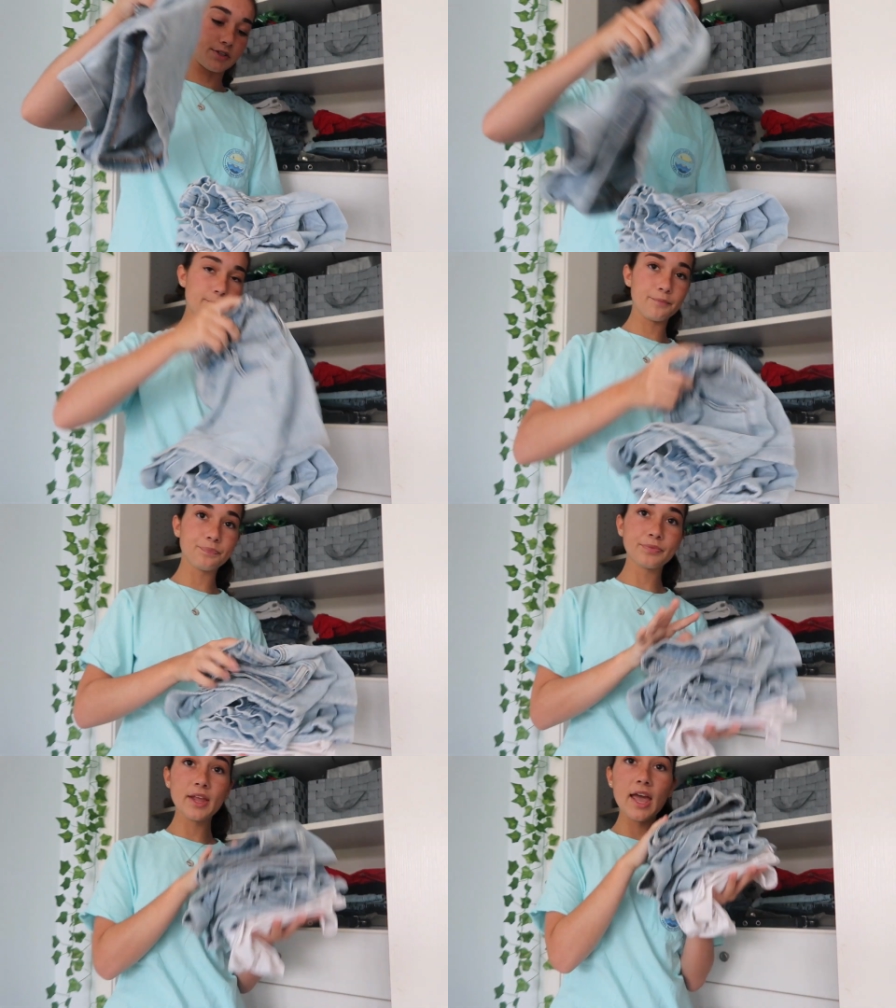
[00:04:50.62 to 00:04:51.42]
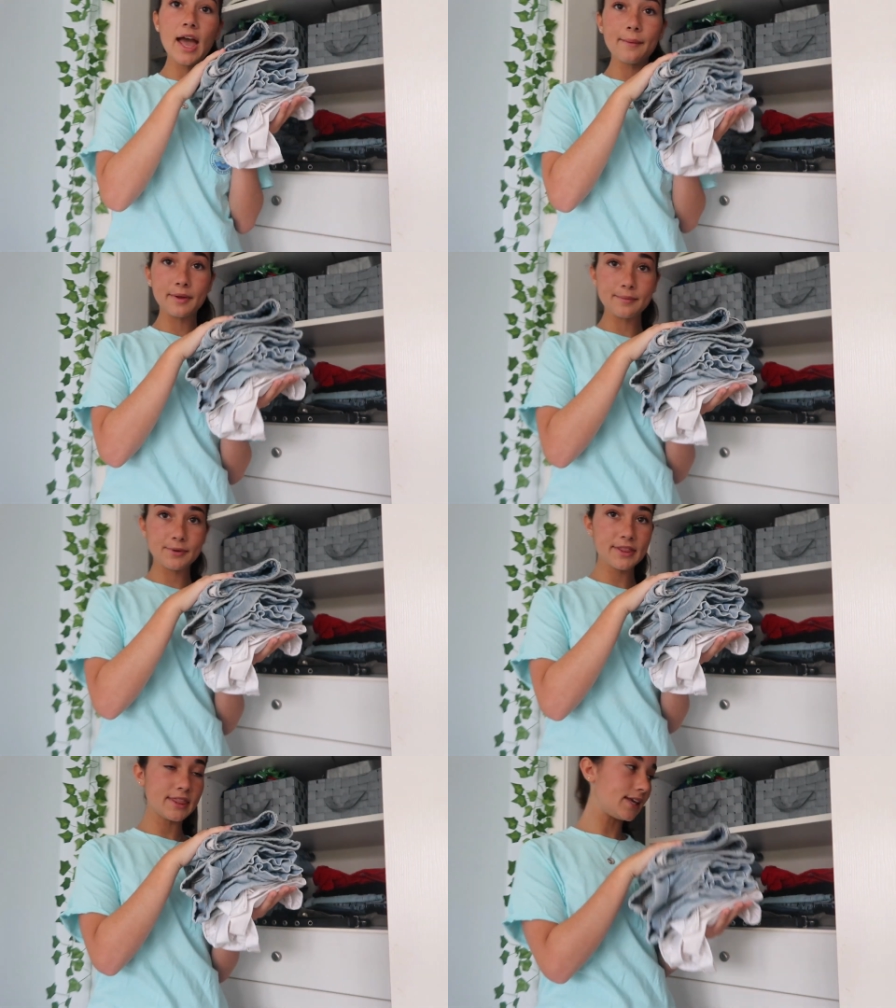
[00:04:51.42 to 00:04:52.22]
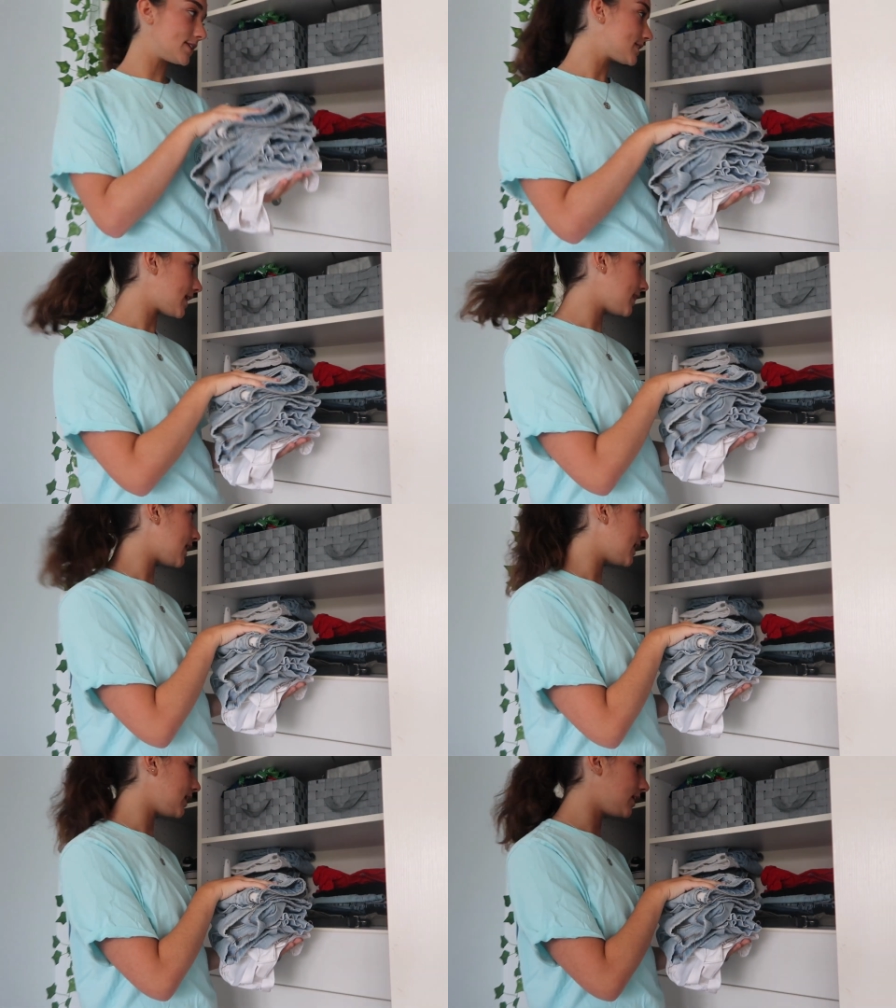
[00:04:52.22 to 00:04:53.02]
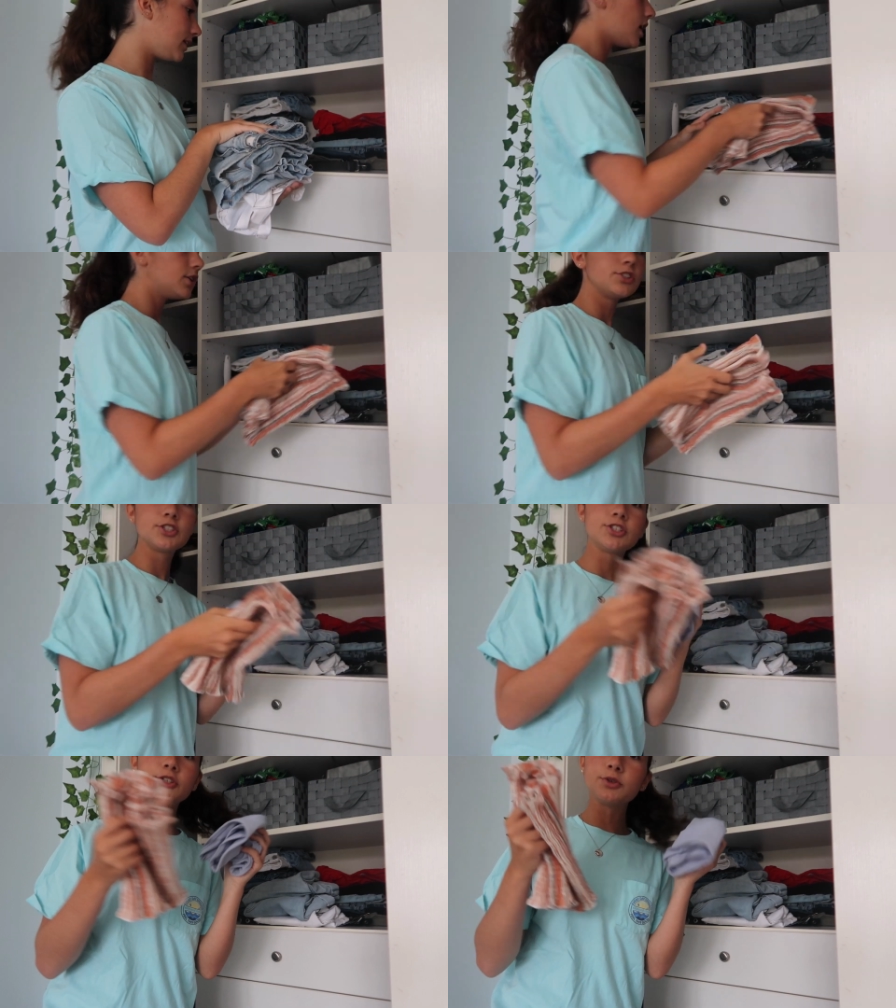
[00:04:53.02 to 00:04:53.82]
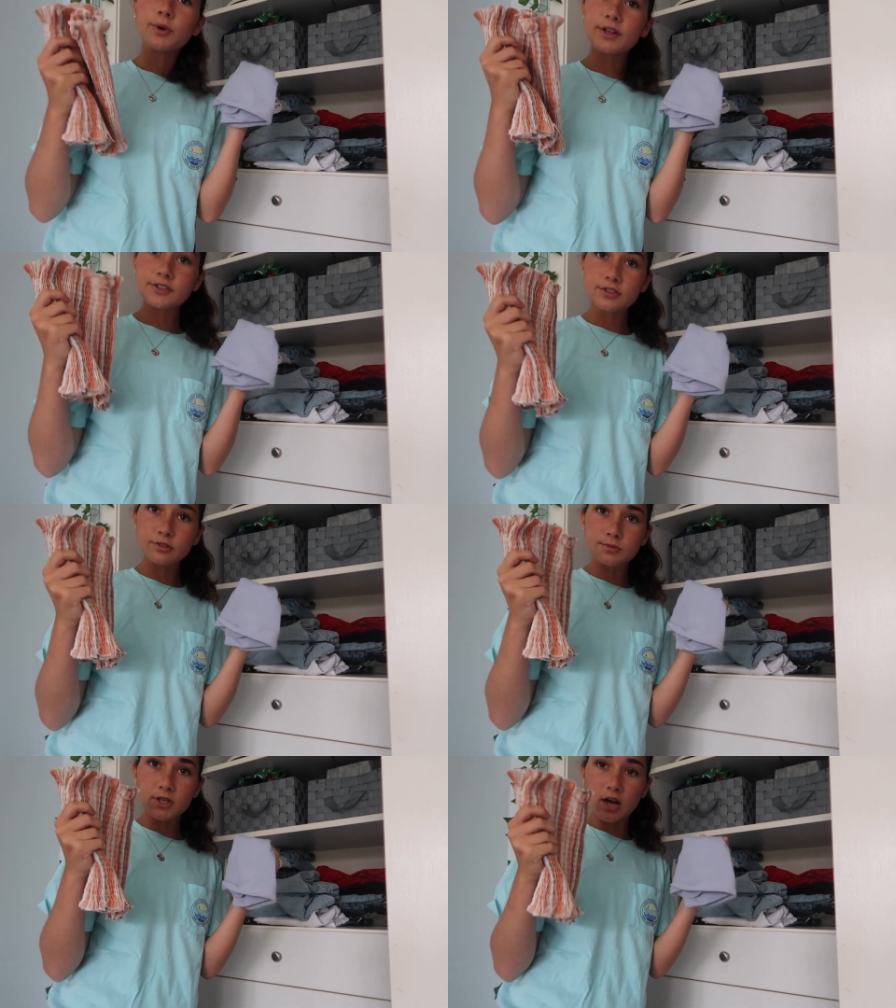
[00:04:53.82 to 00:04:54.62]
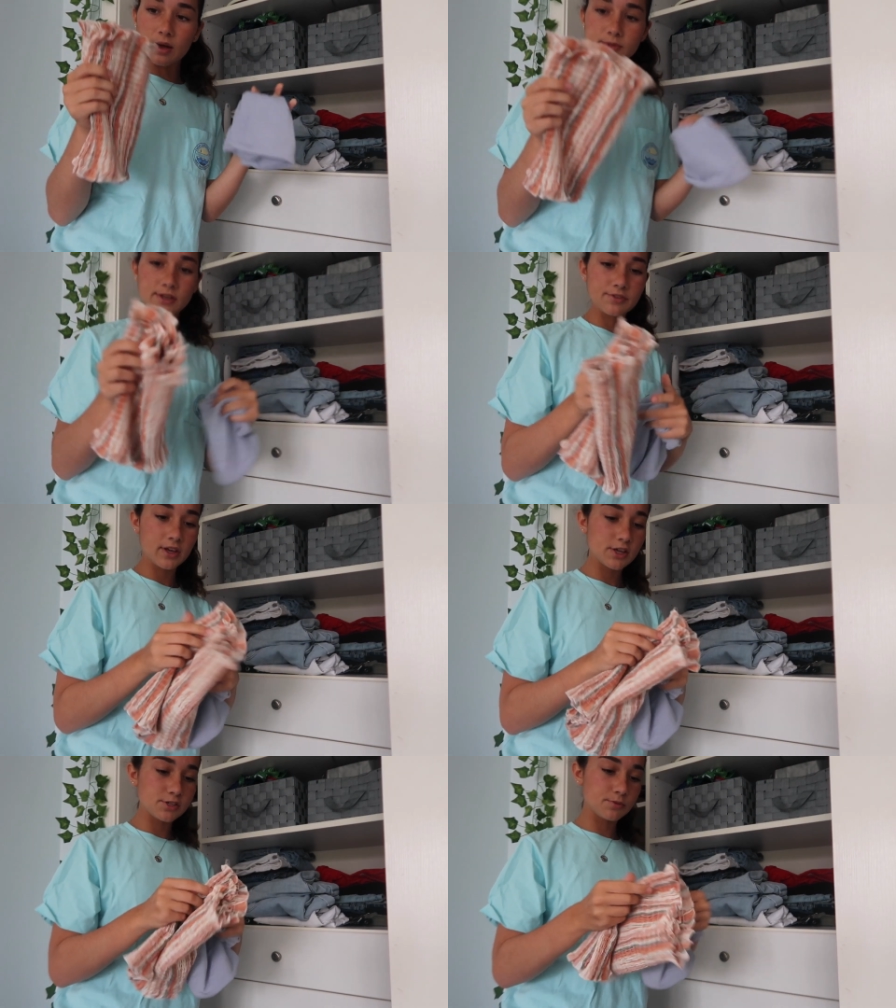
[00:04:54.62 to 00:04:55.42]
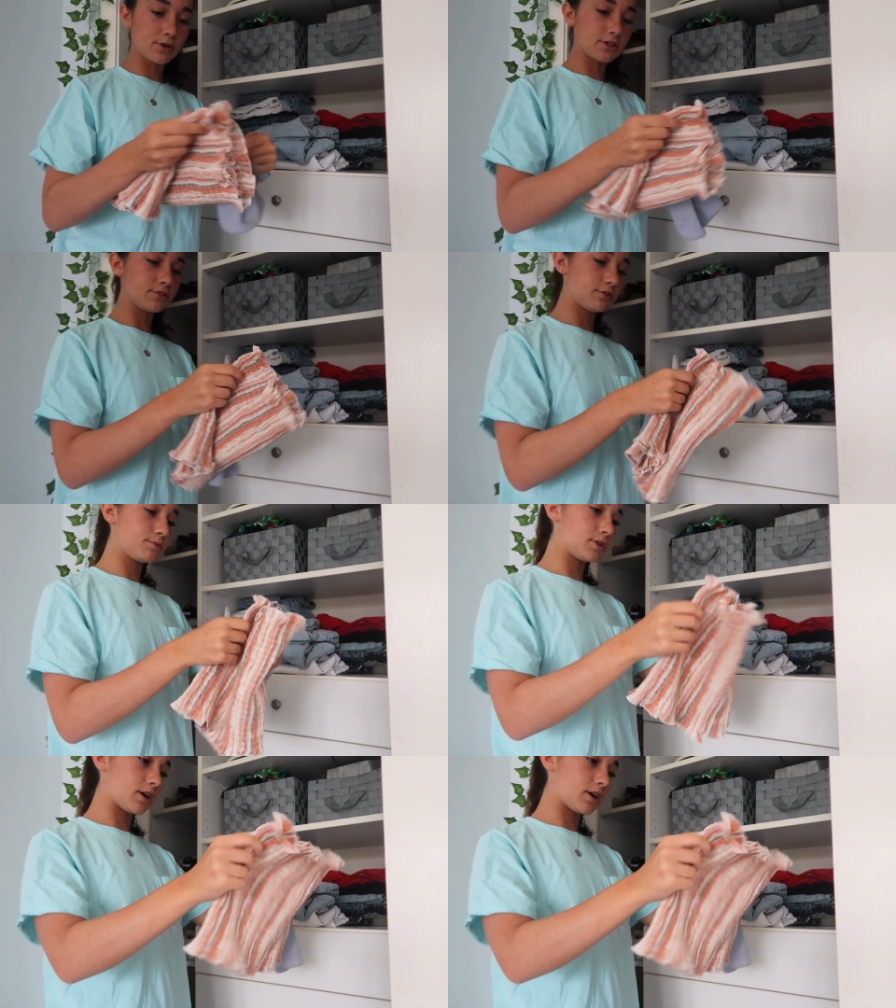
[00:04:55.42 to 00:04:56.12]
So I'm gonna bring these, and then two tube tops. I feel like I should bring a tube